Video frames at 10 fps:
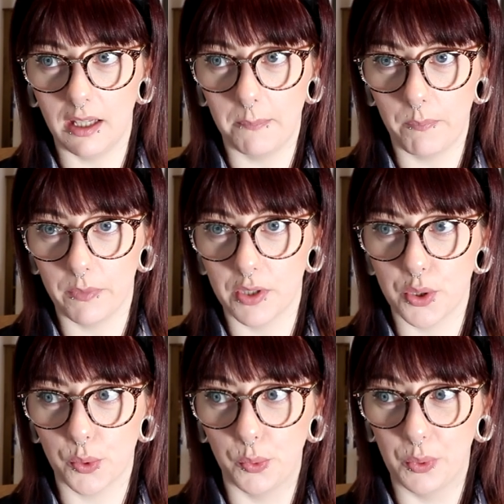um,
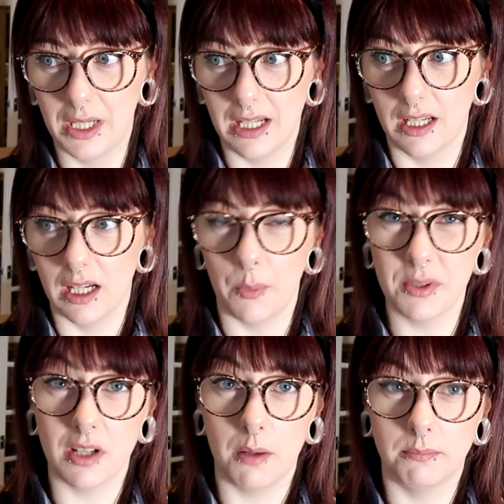so I
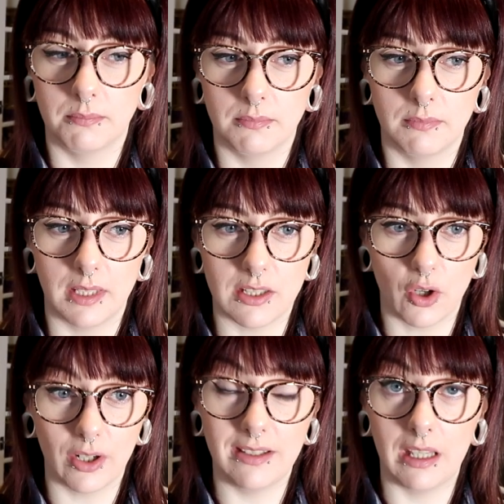want to hum it's
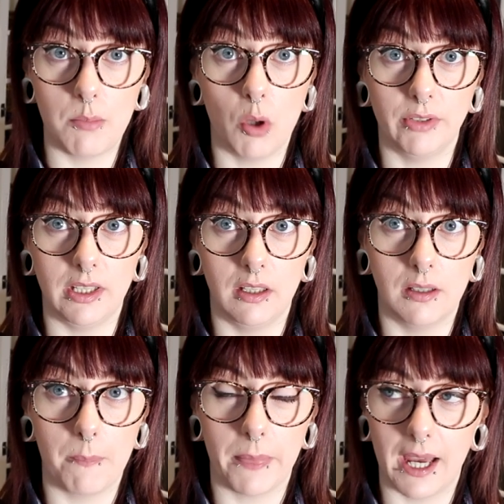not going to take me all day
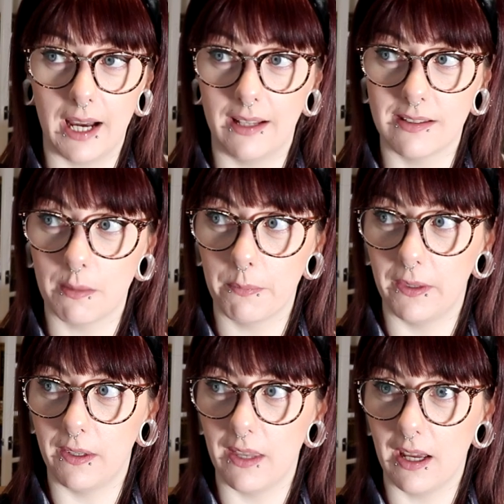and
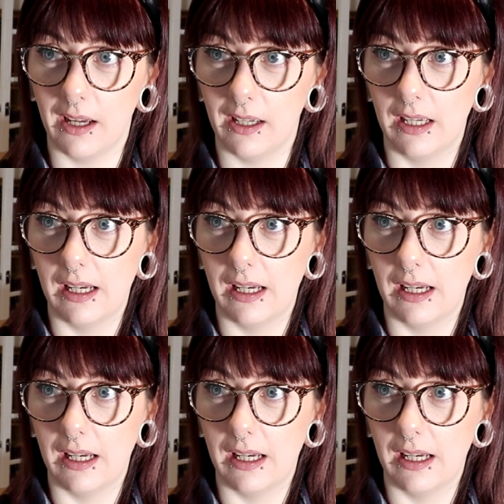something that